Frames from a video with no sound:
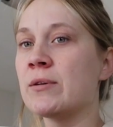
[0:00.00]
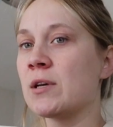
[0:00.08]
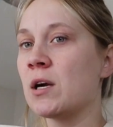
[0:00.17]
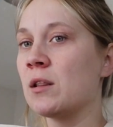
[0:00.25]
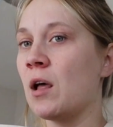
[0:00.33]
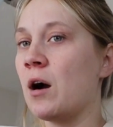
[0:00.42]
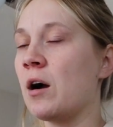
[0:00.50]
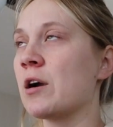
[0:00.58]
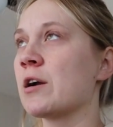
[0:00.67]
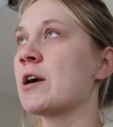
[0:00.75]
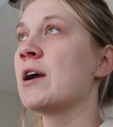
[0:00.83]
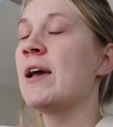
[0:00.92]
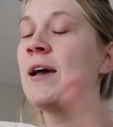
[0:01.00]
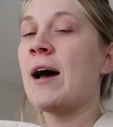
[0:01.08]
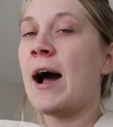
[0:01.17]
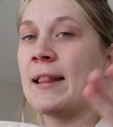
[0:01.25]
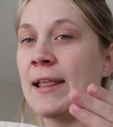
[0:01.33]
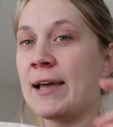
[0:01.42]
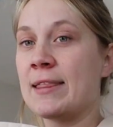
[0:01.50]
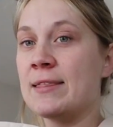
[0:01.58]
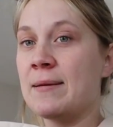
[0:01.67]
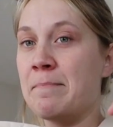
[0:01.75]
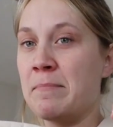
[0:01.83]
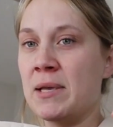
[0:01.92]
those are a lot harder. I like
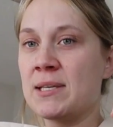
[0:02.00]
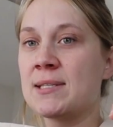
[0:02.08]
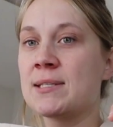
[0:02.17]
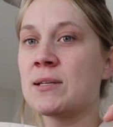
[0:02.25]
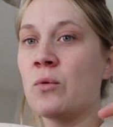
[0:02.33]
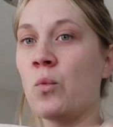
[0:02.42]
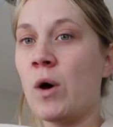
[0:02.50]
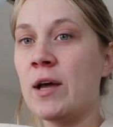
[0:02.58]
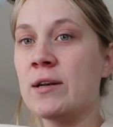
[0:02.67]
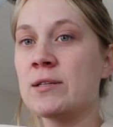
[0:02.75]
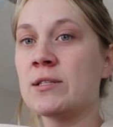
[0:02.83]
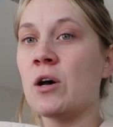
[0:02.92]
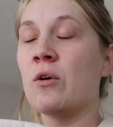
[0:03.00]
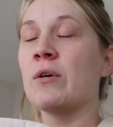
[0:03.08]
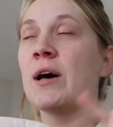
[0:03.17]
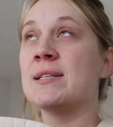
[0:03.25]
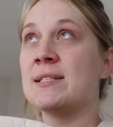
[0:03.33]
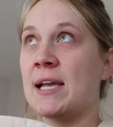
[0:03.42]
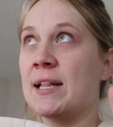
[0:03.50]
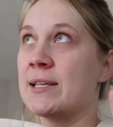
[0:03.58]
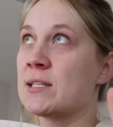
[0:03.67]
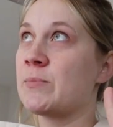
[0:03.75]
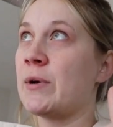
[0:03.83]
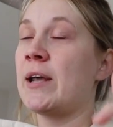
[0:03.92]
the mist one, so a
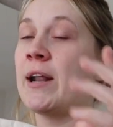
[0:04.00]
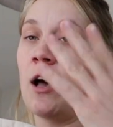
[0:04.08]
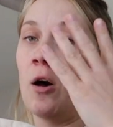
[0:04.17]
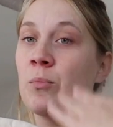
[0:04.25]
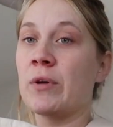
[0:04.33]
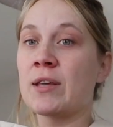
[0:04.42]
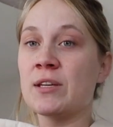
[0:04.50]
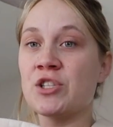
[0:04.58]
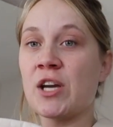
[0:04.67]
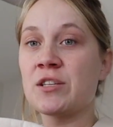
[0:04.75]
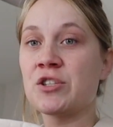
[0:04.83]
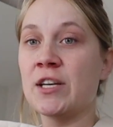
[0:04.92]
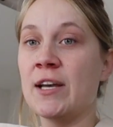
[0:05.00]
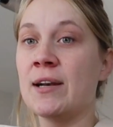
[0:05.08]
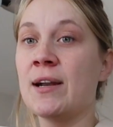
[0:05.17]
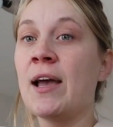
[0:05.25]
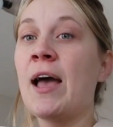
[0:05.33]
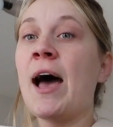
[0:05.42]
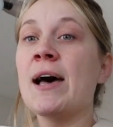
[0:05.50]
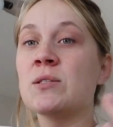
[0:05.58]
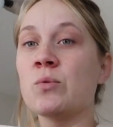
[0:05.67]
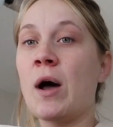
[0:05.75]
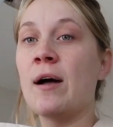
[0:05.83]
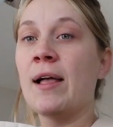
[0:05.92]
saline spray to help with congestion, as
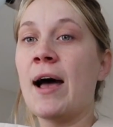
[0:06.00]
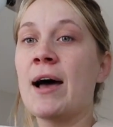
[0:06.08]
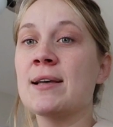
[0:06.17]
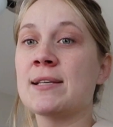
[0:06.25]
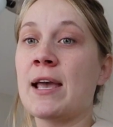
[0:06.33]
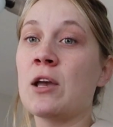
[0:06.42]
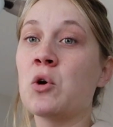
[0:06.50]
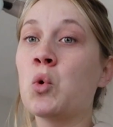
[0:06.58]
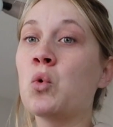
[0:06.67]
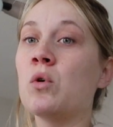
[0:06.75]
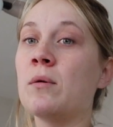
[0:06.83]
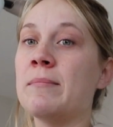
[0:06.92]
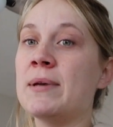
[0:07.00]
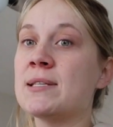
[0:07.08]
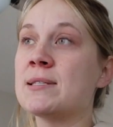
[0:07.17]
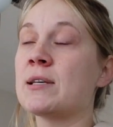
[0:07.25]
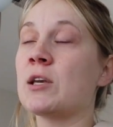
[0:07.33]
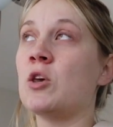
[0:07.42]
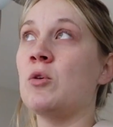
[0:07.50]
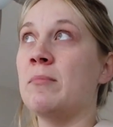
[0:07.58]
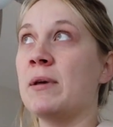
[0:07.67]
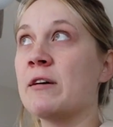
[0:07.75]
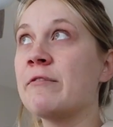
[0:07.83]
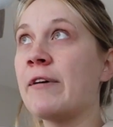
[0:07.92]
well as a cool mist
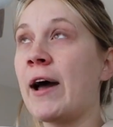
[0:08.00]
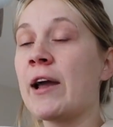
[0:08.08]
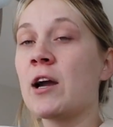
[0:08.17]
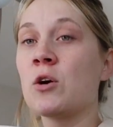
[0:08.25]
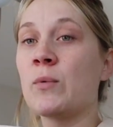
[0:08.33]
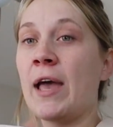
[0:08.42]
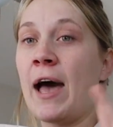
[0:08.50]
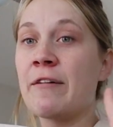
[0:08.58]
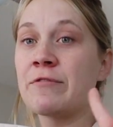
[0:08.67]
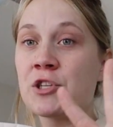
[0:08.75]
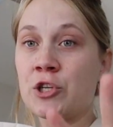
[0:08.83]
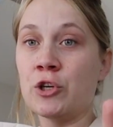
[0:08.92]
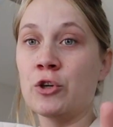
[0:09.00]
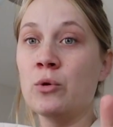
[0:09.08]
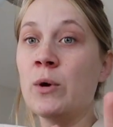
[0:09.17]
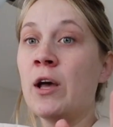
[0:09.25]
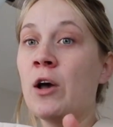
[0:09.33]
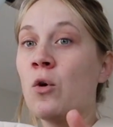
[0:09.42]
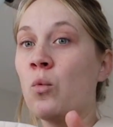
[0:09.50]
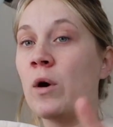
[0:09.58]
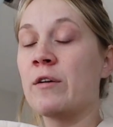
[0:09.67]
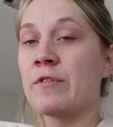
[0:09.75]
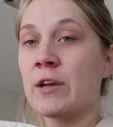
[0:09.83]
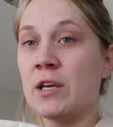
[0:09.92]
humidifier. We have two,
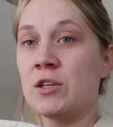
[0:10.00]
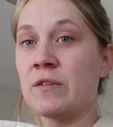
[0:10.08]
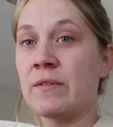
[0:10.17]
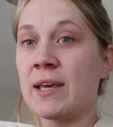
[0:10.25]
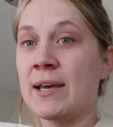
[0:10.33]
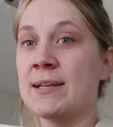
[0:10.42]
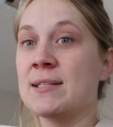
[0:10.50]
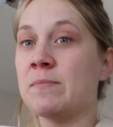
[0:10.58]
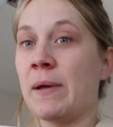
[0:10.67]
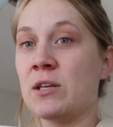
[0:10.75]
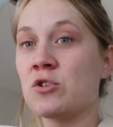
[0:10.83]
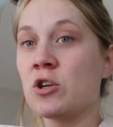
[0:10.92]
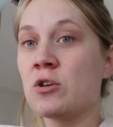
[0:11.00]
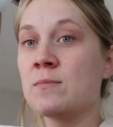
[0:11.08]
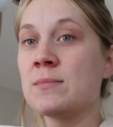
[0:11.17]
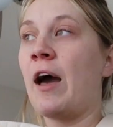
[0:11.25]
one for each of the kids' bedrooms.